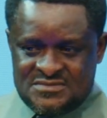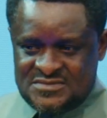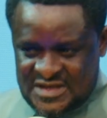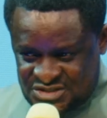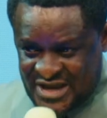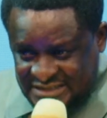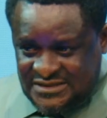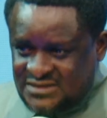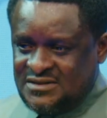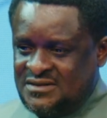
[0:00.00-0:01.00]
The child,
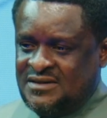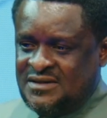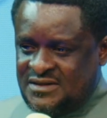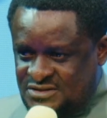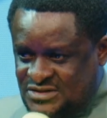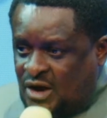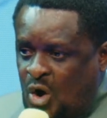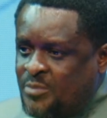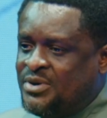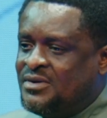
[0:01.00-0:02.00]

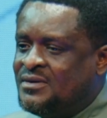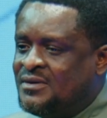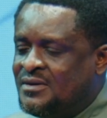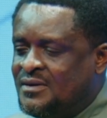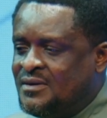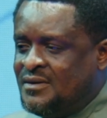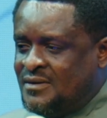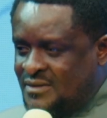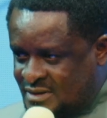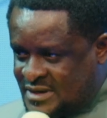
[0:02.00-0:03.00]
Jacob,
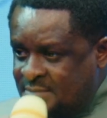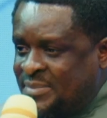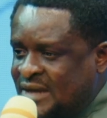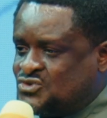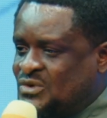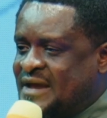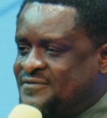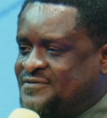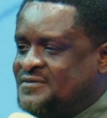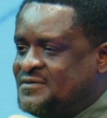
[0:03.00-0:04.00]
came back to
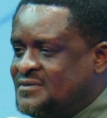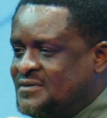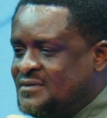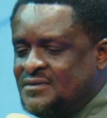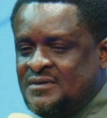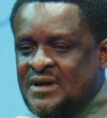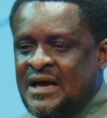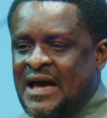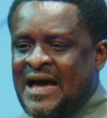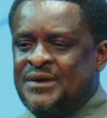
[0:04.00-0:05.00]
life.
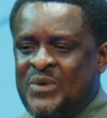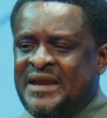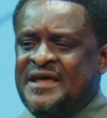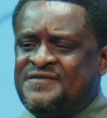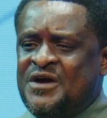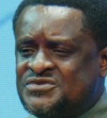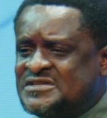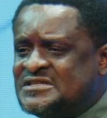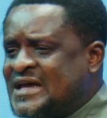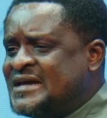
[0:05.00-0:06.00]
And whenever you
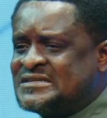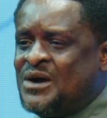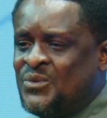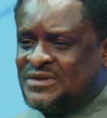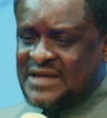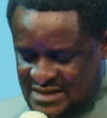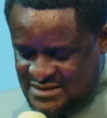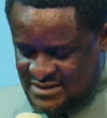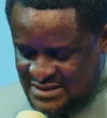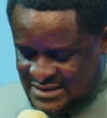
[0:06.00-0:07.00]
see signs and wonder,
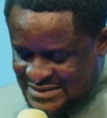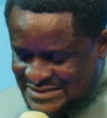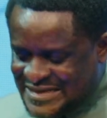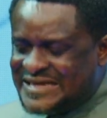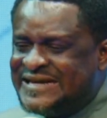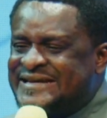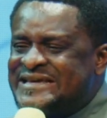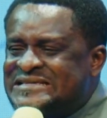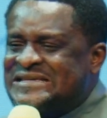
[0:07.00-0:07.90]
the grace